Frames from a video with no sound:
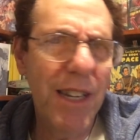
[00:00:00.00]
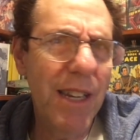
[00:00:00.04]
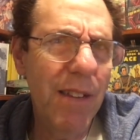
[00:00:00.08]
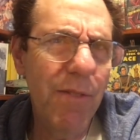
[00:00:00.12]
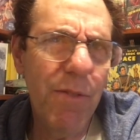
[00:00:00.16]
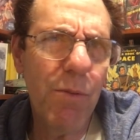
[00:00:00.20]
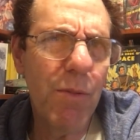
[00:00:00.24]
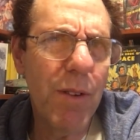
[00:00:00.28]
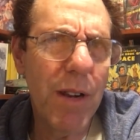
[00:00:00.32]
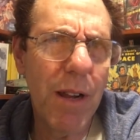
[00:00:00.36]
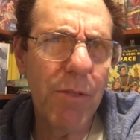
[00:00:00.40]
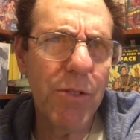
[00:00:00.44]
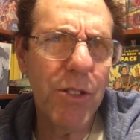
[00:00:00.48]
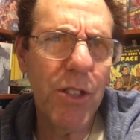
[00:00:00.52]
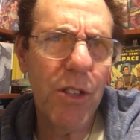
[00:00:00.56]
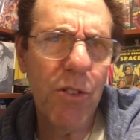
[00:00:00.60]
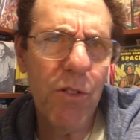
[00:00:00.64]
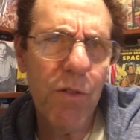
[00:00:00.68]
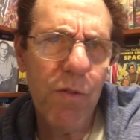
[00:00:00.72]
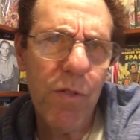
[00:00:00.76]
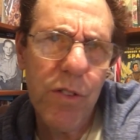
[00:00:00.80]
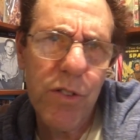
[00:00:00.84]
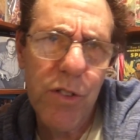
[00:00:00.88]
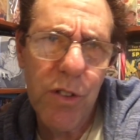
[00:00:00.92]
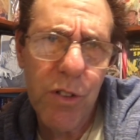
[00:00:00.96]
And even when I was at
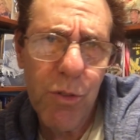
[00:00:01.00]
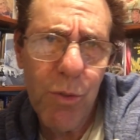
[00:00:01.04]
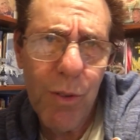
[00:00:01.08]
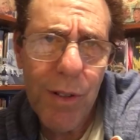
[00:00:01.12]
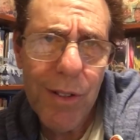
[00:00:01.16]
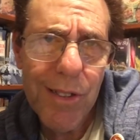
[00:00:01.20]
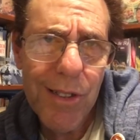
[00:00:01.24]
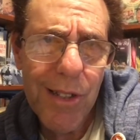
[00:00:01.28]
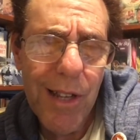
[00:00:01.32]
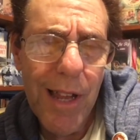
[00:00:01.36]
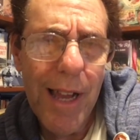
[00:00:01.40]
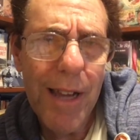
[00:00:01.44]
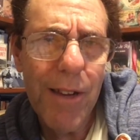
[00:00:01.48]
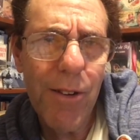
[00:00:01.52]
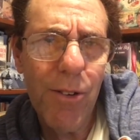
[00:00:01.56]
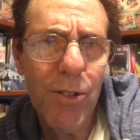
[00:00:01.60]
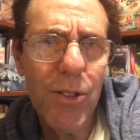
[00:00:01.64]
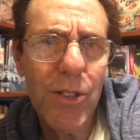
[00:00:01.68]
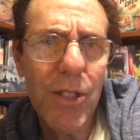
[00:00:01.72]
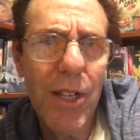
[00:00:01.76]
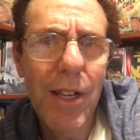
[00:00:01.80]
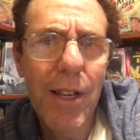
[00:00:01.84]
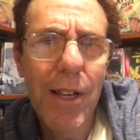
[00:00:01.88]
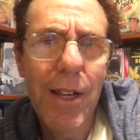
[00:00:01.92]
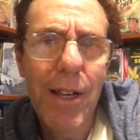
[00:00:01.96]
Universal doing
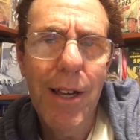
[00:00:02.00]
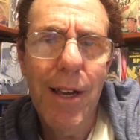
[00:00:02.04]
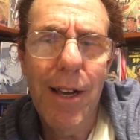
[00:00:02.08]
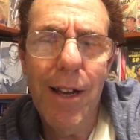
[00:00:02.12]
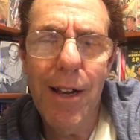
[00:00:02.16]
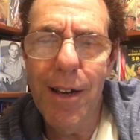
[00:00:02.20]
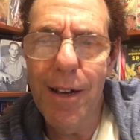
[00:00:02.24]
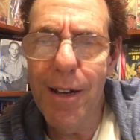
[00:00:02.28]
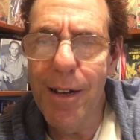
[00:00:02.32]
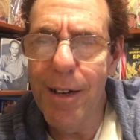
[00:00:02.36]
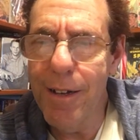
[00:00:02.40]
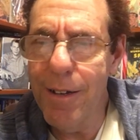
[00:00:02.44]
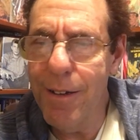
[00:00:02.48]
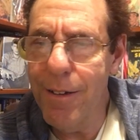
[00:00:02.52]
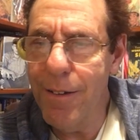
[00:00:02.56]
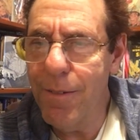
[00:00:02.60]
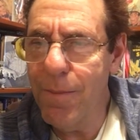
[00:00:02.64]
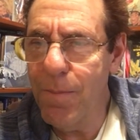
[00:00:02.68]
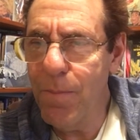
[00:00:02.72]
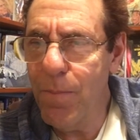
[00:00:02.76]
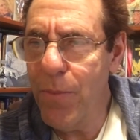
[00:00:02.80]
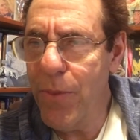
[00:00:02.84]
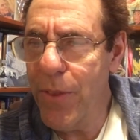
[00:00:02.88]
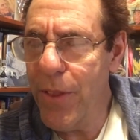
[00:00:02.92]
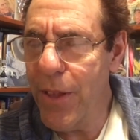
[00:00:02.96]
Sliders, uh,
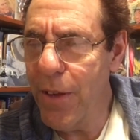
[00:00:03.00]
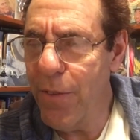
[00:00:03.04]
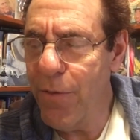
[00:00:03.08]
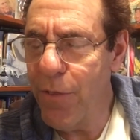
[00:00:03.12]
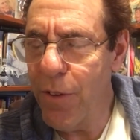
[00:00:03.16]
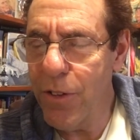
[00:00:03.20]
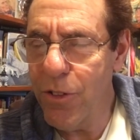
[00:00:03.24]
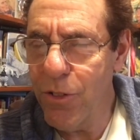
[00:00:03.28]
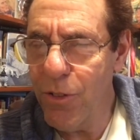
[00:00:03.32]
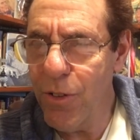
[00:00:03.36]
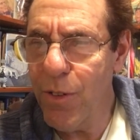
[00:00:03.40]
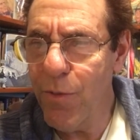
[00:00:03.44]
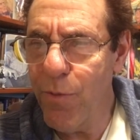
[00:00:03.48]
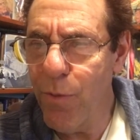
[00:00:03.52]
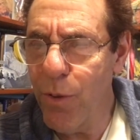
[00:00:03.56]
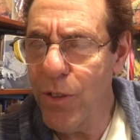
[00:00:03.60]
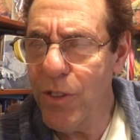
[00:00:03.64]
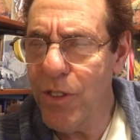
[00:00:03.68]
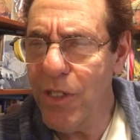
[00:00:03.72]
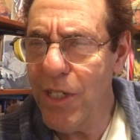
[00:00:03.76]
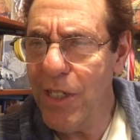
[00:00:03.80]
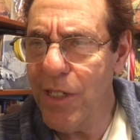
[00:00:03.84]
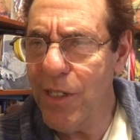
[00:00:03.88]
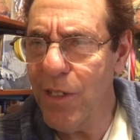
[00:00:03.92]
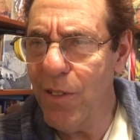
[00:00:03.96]
of, during the
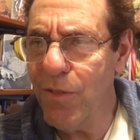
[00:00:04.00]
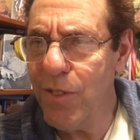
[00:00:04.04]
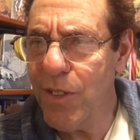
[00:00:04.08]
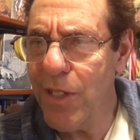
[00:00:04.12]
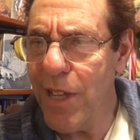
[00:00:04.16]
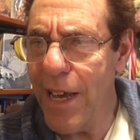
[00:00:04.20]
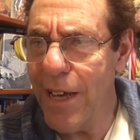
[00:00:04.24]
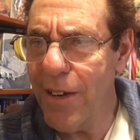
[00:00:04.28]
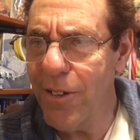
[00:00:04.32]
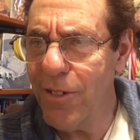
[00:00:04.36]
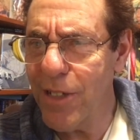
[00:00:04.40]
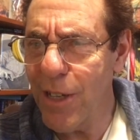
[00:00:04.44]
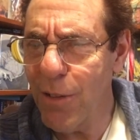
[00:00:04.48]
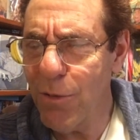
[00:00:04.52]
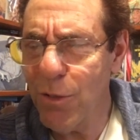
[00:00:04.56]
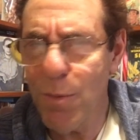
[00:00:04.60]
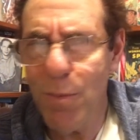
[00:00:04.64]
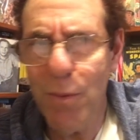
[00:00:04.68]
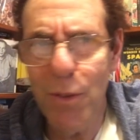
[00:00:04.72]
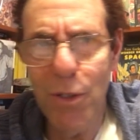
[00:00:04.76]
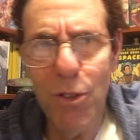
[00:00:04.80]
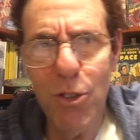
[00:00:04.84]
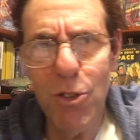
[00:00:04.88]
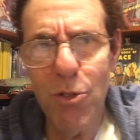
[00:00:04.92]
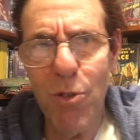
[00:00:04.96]
fourth season of Sliders, I was a
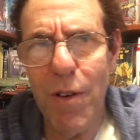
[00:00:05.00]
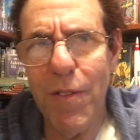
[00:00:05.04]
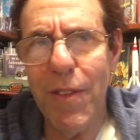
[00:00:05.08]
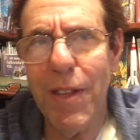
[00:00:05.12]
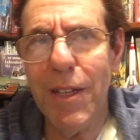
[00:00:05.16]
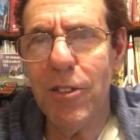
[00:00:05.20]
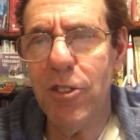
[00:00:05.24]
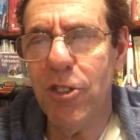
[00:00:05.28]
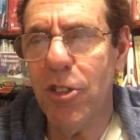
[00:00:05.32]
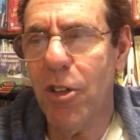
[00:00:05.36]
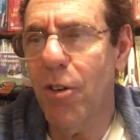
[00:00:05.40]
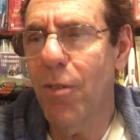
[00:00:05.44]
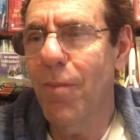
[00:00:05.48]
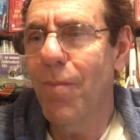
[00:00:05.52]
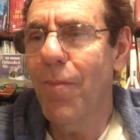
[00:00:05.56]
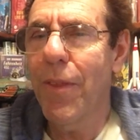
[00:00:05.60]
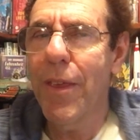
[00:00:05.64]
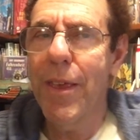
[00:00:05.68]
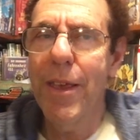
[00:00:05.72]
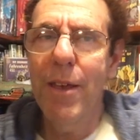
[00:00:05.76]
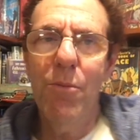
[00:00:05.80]
producer on that show.